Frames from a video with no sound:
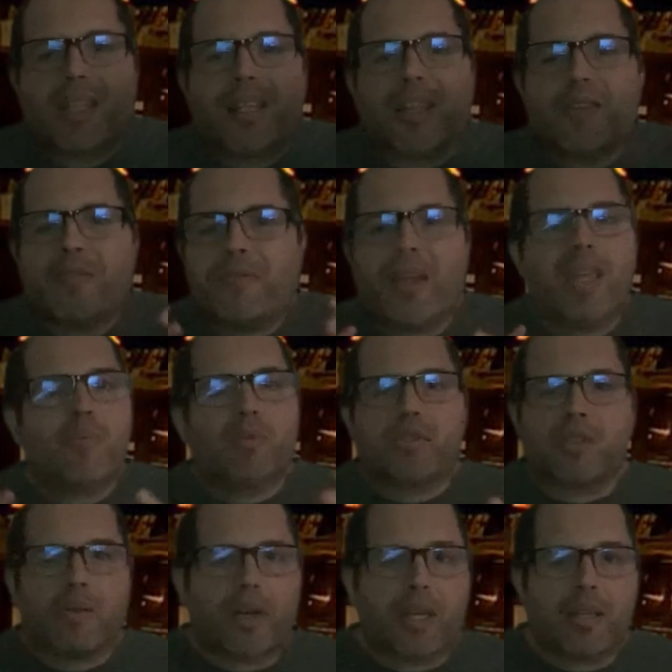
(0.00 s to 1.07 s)
famous
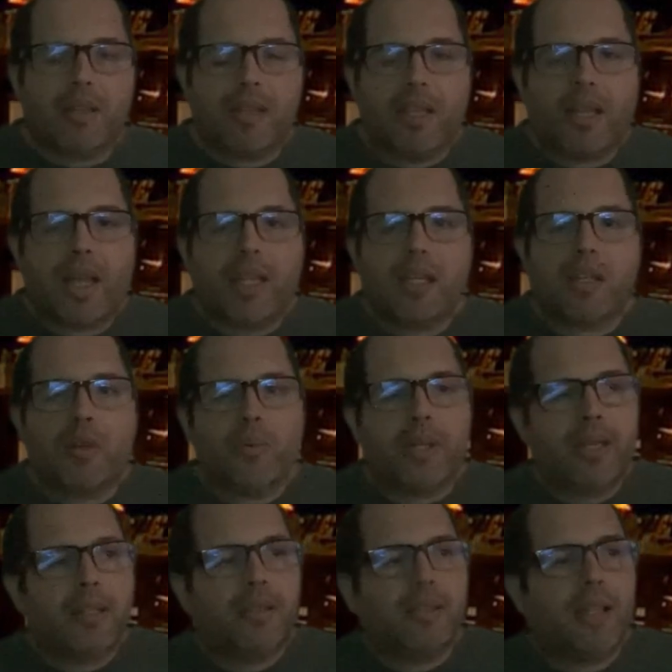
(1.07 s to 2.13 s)
or anything. I
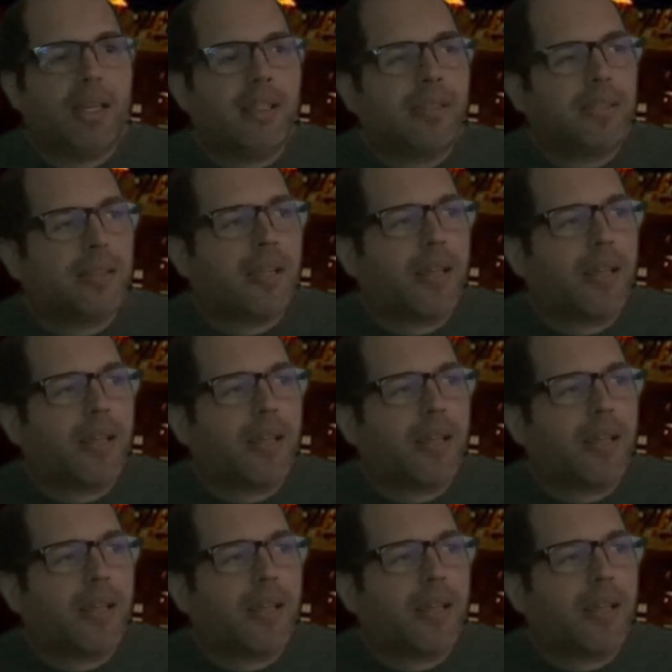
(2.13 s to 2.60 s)
included this